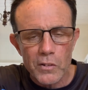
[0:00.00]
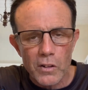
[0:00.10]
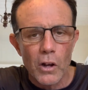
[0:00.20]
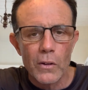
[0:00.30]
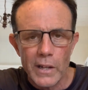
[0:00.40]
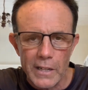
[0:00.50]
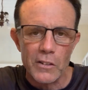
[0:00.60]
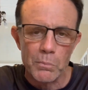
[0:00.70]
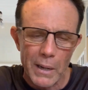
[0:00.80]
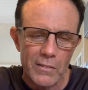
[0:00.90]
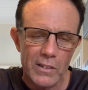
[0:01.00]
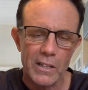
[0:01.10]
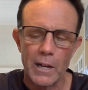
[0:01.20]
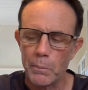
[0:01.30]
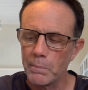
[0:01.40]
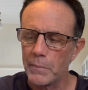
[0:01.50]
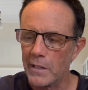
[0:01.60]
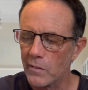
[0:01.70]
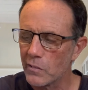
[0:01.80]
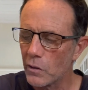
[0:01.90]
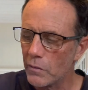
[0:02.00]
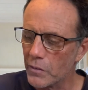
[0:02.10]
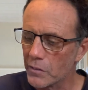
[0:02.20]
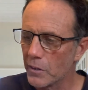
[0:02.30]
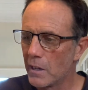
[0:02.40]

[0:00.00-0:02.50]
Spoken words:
slow, it is basically up near the surface.